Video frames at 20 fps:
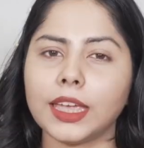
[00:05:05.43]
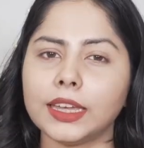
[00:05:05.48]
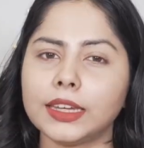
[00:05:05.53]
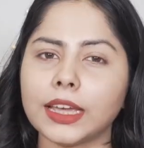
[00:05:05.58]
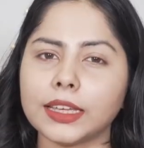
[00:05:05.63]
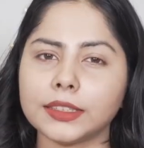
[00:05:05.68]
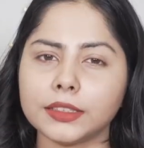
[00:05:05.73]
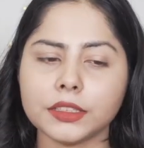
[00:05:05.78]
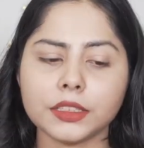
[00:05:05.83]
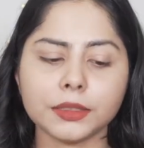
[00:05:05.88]
It
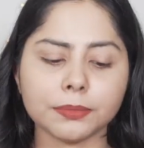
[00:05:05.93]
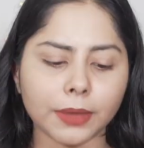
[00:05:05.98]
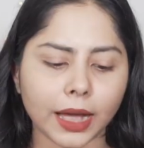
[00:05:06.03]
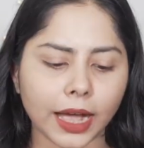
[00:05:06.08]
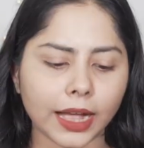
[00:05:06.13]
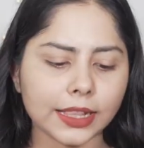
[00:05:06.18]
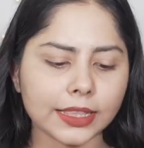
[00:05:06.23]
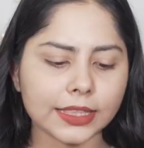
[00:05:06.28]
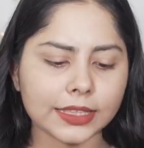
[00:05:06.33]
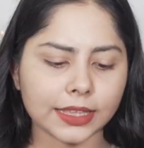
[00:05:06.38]
has this
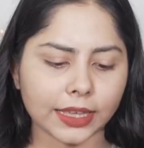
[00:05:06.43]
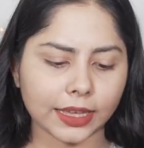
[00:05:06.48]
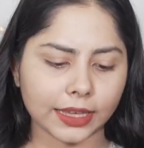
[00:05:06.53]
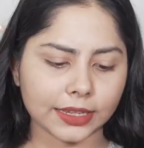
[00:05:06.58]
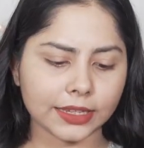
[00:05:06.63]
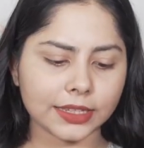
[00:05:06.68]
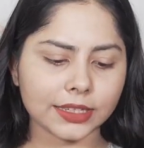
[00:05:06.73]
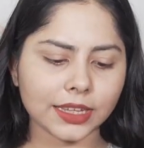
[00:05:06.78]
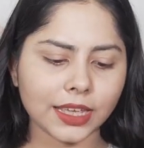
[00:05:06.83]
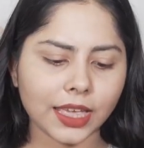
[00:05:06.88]
mild
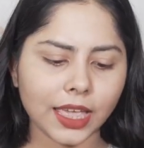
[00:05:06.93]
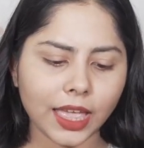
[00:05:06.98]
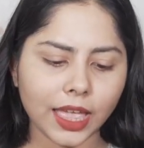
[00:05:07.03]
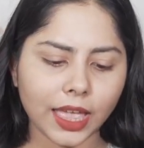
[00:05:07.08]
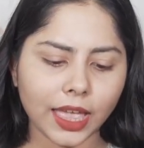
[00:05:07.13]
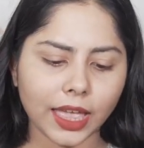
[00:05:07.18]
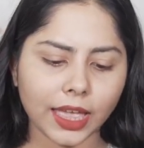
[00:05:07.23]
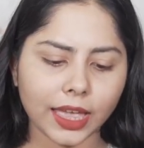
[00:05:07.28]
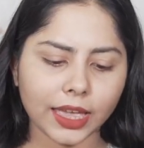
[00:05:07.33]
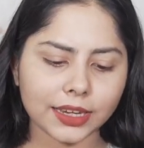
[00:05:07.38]
scent
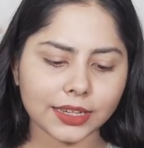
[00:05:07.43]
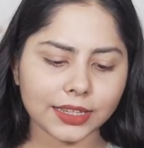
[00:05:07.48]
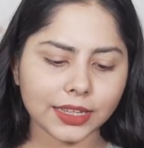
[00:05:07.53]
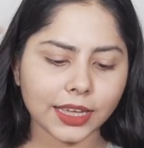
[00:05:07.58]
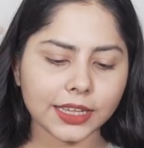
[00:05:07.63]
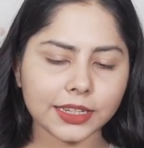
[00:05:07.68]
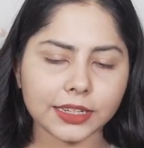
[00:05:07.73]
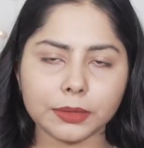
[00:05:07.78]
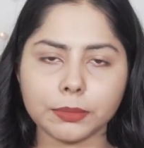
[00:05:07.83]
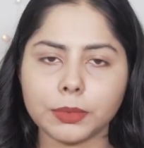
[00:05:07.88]
and
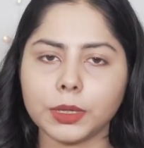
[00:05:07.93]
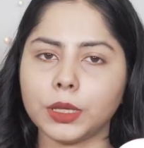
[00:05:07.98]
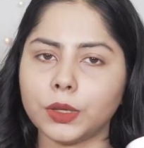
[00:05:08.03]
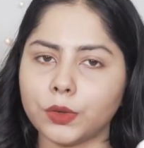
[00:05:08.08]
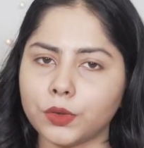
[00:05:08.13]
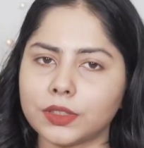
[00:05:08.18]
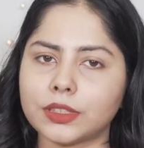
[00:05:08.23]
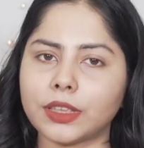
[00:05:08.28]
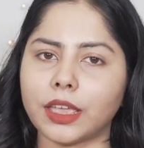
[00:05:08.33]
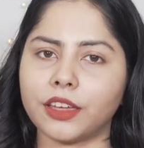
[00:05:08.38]
yeah, it can be
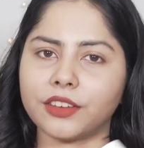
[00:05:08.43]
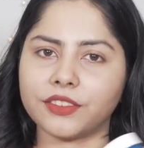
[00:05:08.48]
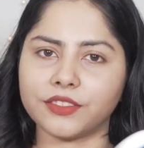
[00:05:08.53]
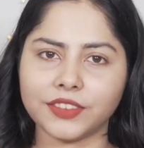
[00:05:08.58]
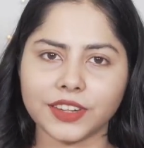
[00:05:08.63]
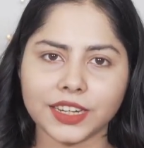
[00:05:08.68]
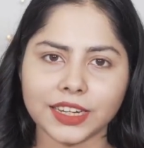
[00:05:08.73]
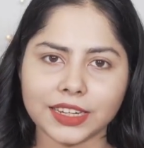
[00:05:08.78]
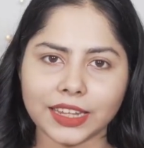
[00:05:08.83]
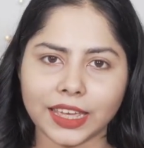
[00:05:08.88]
used
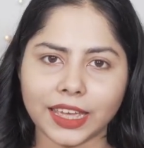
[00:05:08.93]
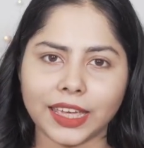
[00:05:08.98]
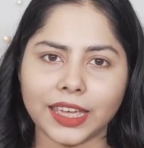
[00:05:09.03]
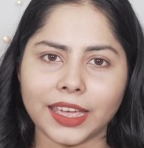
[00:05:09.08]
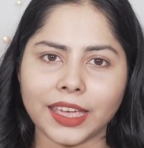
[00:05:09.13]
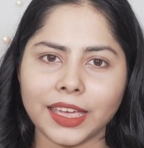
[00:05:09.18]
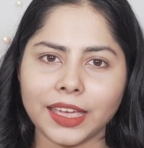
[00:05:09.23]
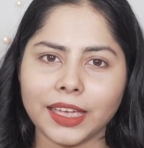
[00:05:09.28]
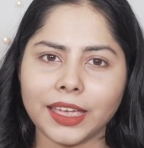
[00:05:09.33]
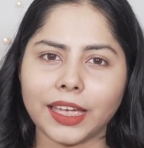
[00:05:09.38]
every
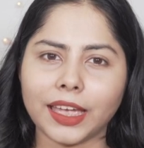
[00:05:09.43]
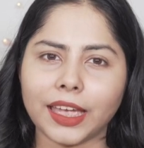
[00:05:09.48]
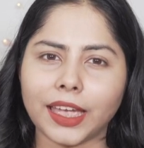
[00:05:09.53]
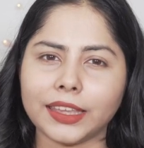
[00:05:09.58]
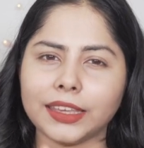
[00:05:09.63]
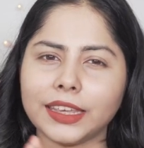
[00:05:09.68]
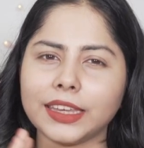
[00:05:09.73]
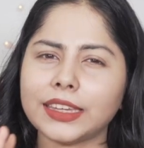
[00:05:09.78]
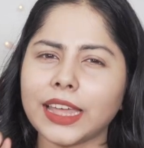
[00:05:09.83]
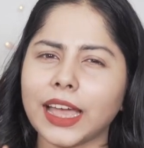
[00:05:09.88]
day,
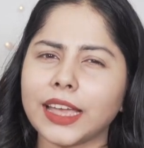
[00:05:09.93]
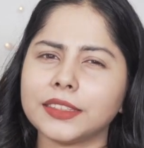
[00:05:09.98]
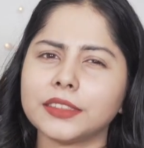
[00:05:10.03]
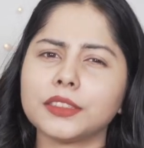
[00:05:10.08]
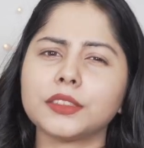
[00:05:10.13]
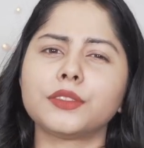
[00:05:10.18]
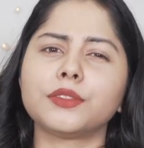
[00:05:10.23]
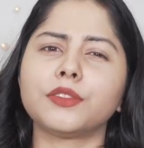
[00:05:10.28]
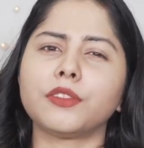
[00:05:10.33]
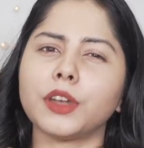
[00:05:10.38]
and it has
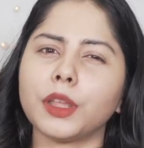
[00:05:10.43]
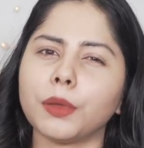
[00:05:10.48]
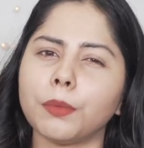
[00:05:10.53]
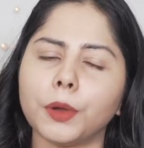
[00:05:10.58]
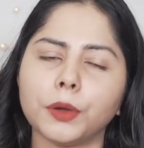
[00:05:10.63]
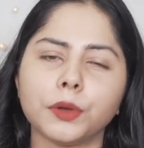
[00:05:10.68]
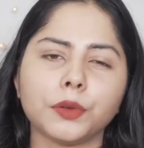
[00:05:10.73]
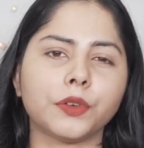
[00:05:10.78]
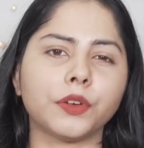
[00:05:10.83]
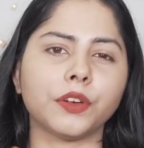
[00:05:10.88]
this really
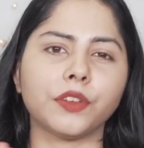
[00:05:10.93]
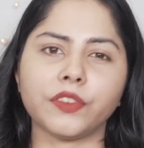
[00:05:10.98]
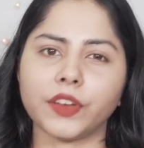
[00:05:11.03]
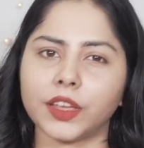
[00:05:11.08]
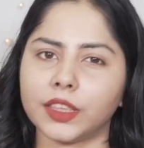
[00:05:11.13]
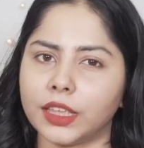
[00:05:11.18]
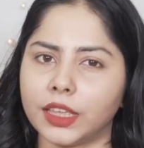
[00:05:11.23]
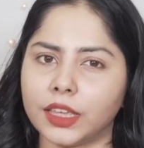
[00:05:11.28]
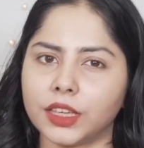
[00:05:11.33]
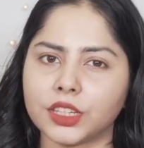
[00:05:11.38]
beautiful
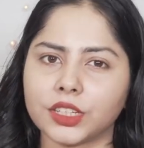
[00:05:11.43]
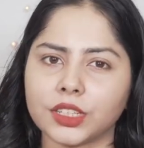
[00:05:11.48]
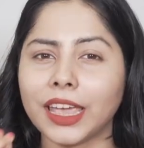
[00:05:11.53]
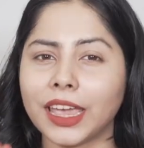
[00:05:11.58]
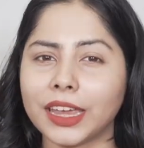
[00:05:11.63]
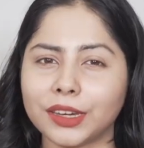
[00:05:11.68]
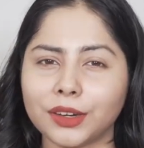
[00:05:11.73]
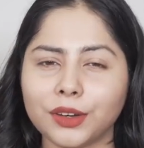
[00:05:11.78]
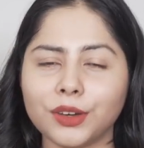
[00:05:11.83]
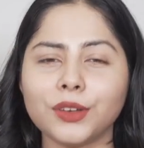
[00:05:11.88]
finish.
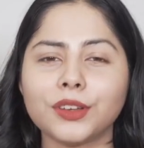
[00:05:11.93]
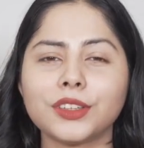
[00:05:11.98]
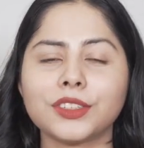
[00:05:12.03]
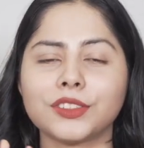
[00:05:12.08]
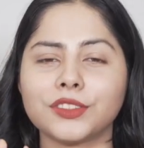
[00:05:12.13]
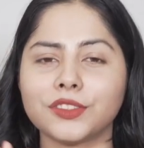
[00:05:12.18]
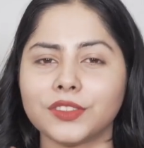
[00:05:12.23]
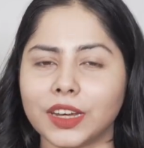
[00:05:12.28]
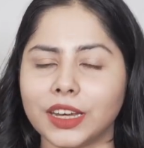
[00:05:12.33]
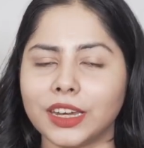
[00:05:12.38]
It
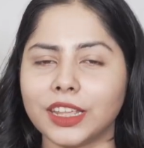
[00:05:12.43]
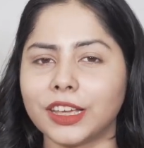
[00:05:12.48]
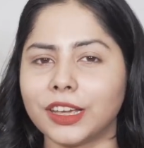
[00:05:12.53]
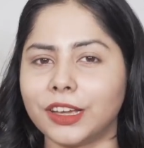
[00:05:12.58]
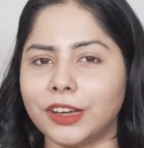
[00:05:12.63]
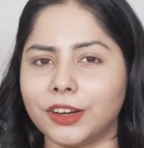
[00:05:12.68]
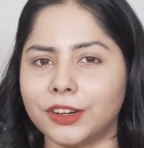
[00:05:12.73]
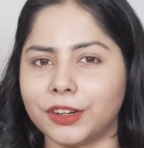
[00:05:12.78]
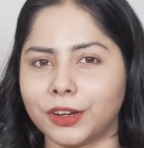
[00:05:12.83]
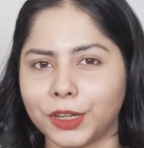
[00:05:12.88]
looks really
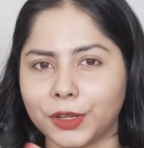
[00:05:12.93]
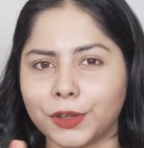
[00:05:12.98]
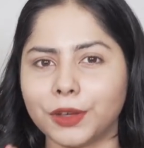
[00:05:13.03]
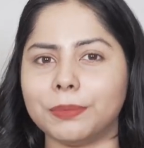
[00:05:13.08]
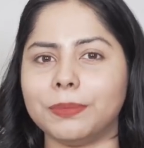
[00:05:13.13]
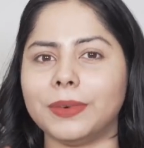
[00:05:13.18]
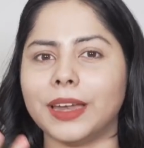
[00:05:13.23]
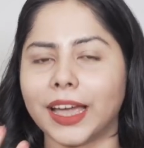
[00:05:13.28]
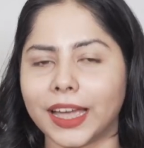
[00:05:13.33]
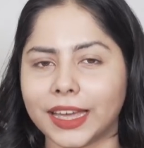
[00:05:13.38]
good when you
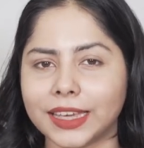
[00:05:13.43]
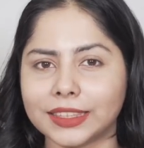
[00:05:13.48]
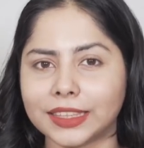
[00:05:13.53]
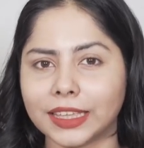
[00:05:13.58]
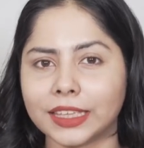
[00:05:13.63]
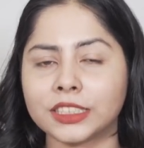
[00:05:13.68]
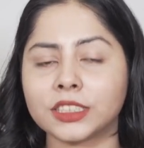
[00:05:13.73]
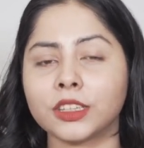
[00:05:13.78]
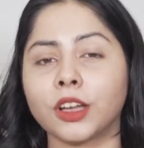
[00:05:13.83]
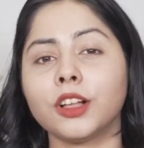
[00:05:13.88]
apply
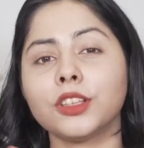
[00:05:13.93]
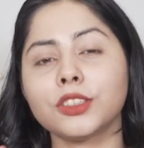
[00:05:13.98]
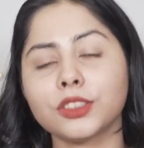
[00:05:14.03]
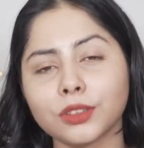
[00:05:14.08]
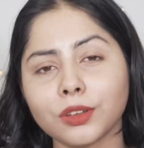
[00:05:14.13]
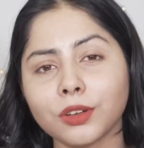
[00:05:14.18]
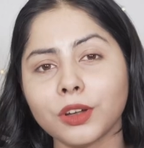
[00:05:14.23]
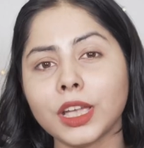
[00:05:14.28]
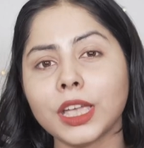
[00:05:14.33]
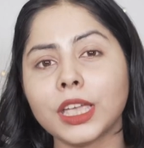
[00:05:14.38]
this.
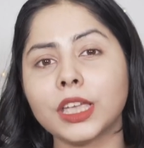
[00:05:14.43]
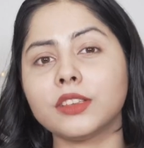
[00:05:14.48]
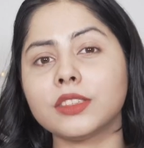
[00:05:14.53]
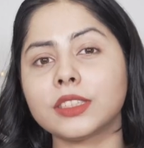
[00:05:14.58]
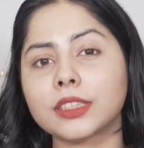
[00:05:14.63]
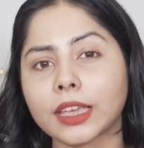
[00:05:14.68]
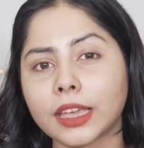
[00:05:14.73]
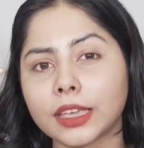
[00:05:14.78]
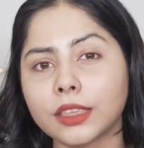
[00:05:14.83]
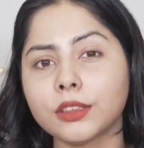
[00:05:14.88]
Also, your
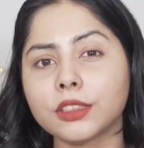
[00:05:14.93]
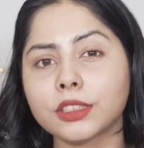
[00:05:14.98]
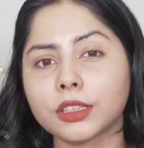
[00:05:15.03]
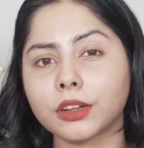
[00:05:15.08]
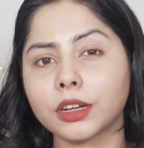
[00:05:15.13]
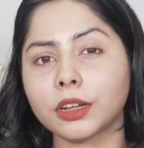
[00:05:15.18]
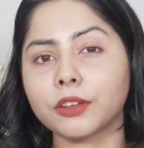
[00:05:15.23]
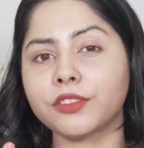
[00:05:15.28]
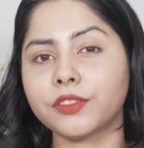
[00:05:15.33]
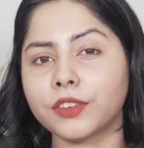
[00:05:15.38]
skin is
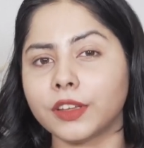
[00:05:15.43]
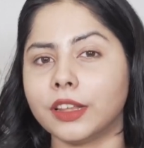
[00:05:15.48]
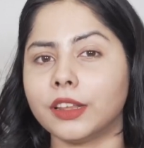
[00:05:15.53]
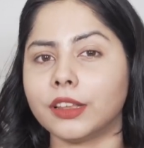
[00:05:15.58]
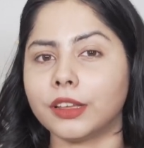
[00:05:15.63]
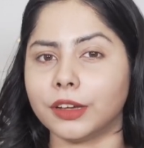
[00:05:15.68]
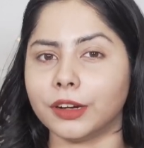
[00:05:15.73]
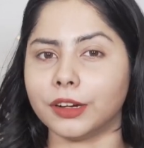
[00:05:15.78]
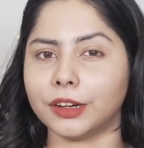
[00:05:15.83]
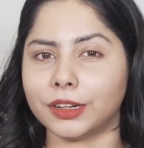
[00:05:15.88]
gonna feel
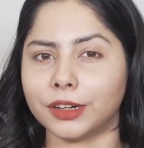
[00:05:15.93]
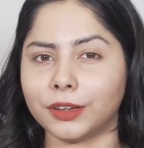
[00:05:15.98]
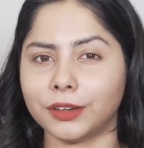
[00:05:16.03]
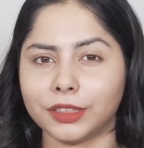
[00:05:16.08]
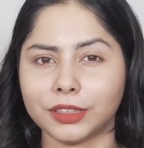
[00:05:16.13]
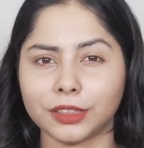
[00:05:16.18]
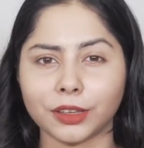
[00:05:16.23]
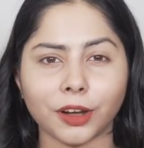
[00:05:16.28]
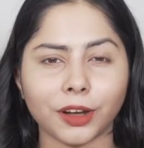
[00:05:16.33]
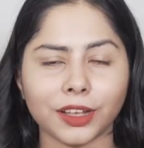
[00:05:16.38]
good
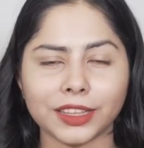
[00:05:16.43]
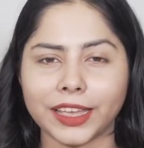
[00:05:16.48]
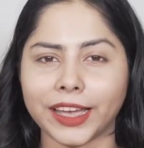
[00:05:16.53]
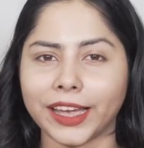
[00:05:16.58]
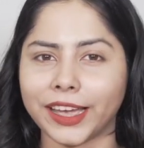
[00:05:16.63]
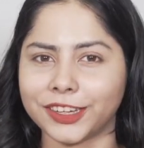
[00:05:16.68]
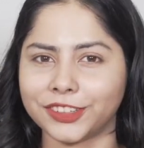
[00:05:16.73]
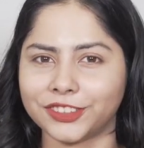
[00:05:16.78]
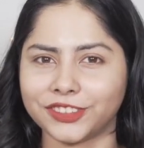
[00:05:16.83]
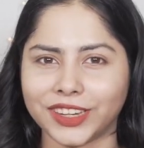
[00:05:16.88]
with all the
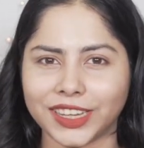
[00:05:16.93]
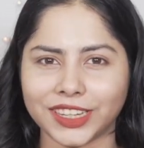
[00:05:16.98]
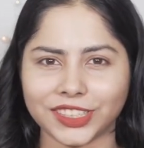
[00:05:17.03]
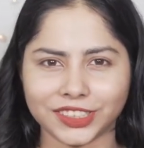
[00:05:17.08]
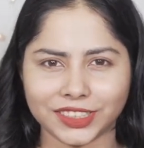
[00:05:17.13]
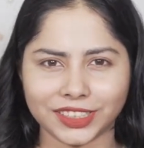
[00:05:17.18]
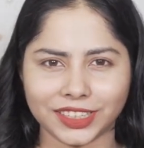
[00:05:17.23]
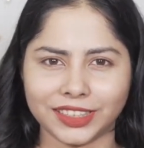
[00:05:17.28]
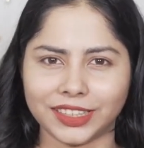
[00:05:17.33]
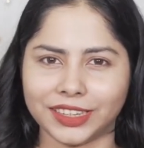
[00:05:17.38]

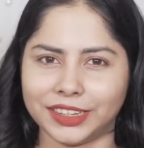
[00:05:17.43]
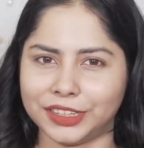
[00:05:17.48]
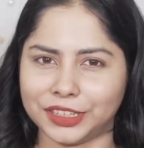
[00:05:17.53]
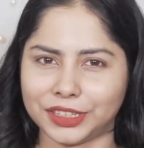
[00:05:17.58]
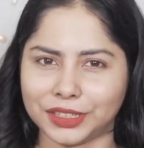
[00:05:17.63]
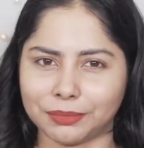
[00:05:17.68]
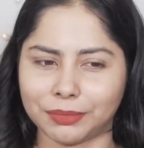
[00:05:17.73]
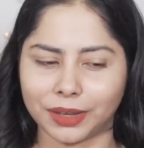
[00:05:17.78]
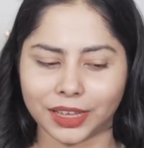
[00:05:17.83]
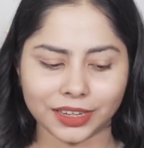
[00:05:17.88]
hydration and
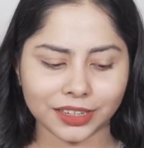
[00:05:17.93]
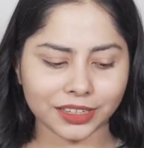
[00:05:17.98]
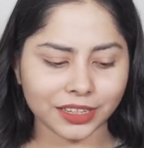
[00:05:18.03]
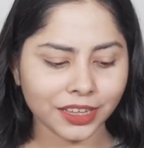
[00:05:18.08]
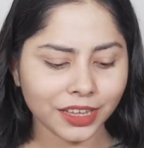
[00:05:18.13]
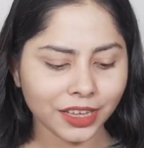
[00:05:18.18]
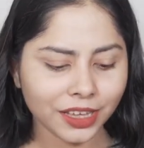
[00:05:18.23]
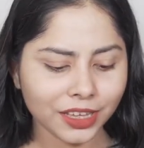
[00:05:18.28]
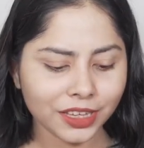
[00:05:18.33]
nourishment.